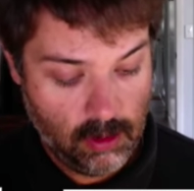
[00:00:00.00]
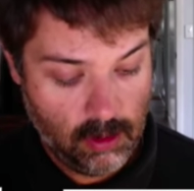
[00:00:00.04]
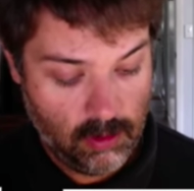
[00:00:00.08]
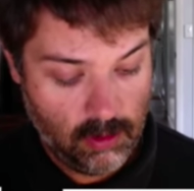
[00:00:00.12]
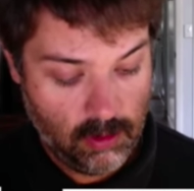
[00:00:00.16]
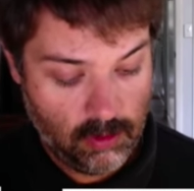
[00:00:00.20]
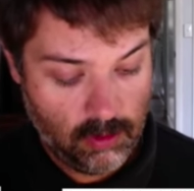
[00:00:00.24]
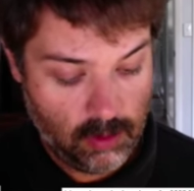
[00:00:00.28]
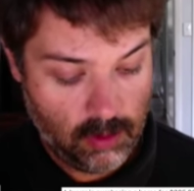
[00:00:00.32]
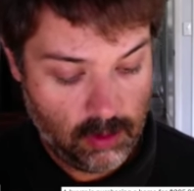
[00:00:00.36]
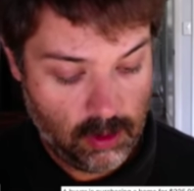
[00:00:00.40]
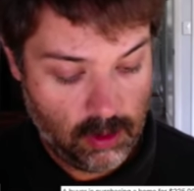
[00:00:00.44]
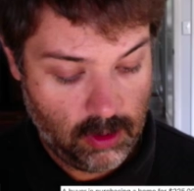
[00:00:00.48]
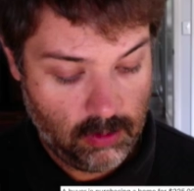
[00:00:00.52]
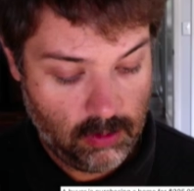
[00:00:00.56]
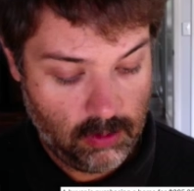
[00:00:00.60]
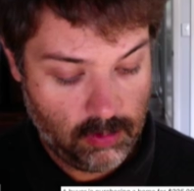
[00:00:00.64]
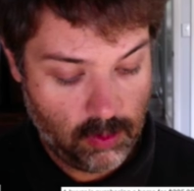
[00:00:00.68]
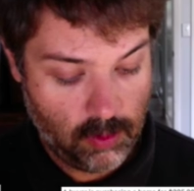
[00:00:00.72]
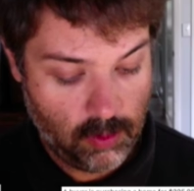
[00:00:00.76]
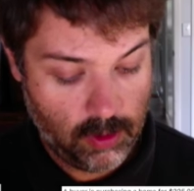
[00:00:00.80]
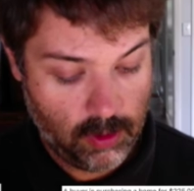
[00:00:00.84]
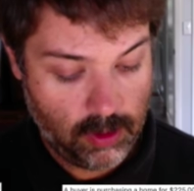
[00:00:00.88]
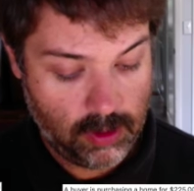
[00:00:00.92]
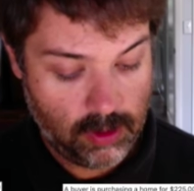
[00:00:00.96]

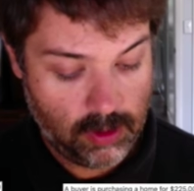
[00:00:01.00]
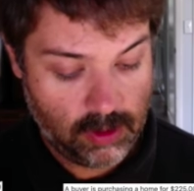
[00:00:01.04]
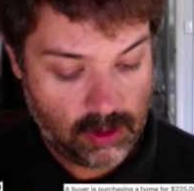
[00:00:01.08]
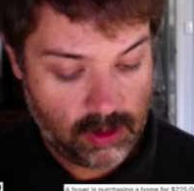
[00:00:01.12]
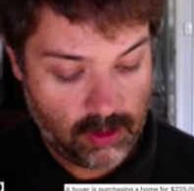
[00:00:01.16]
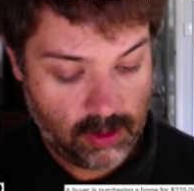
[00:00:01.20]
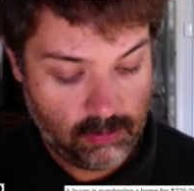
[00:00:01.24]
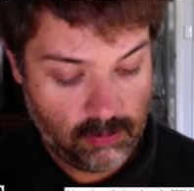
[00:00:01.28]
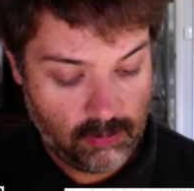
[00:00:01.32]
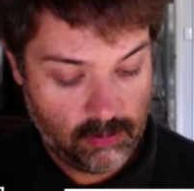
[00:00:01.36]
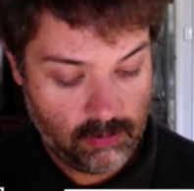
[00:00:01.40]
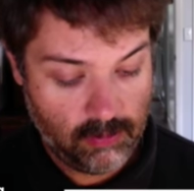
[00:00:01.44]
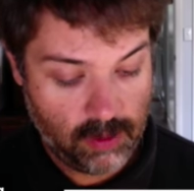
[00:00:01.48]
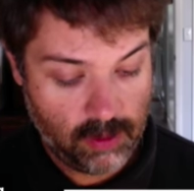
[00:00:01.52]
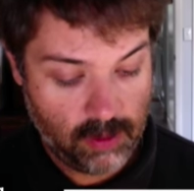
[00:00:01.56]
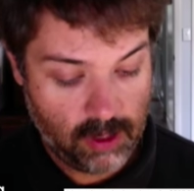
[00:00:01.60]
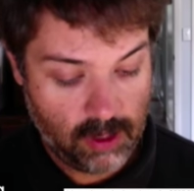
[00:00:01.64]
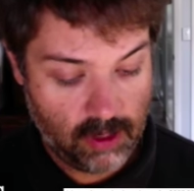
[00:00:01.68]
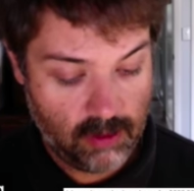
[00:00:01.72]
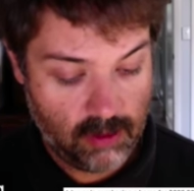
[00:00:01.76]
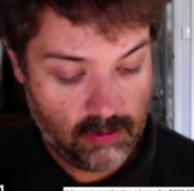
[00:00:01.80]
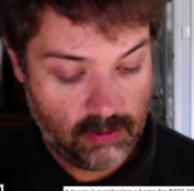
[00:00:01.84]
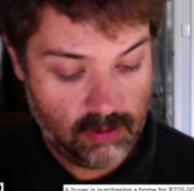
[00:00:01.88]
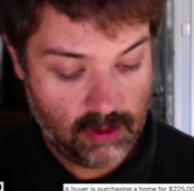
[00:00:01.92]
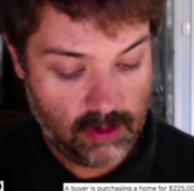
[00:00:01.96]

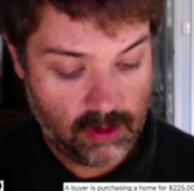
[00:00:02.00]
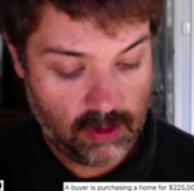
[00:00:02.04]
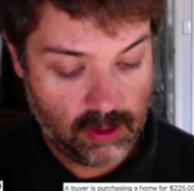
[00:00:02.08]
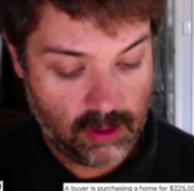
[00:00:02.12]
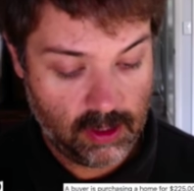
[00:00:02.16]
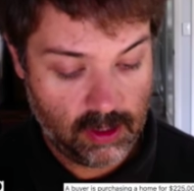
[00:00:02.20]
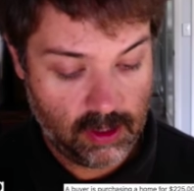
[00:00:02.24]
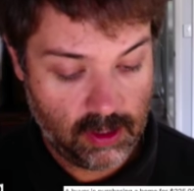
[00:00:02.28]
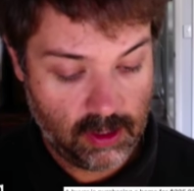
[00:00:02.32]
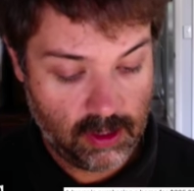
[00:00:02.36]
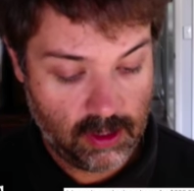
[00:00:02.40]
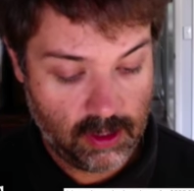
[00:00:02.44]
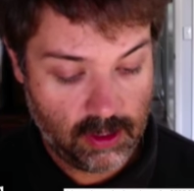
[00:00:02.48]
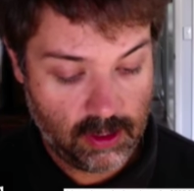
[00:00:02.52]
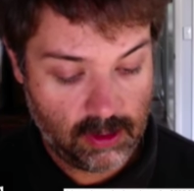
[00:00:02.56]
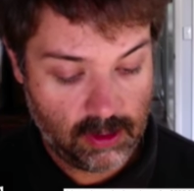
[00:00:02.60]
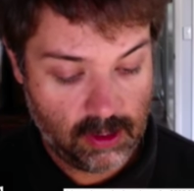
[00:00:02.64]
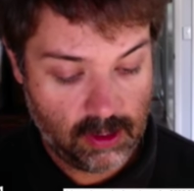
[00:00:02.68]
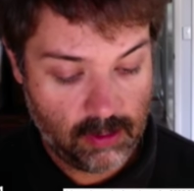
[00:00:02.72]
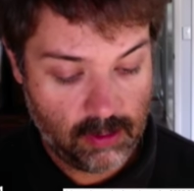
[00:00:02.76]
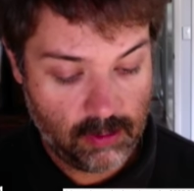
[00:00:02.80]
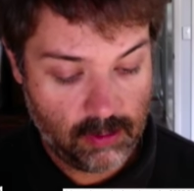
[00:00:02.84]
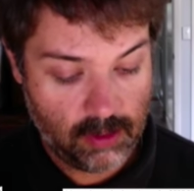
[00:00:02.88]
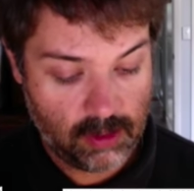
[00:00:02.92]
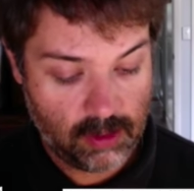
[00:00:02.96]
3.75, again, I like that
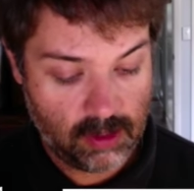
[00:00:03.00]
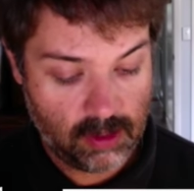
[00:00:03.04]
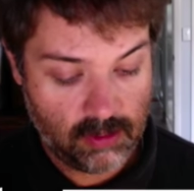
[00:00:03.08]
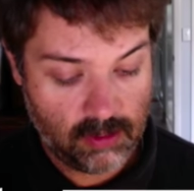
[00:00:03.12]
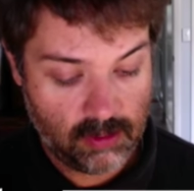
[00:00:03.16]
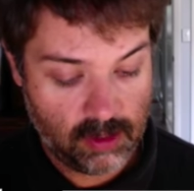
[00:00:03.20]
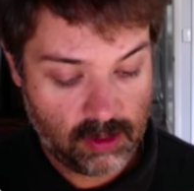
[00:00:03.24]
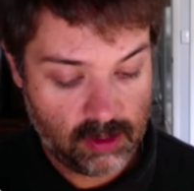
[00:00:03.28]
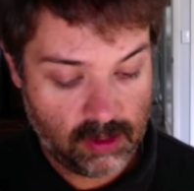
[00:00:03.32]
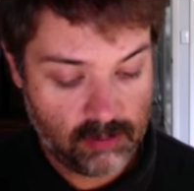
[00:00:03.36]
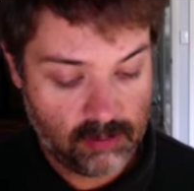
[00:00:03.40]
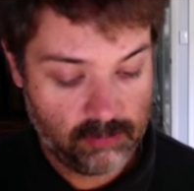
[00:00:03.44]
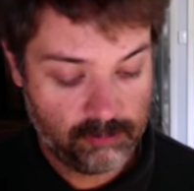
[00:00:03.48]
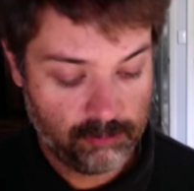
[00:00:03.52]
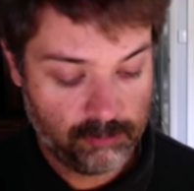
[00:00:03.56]
percent button,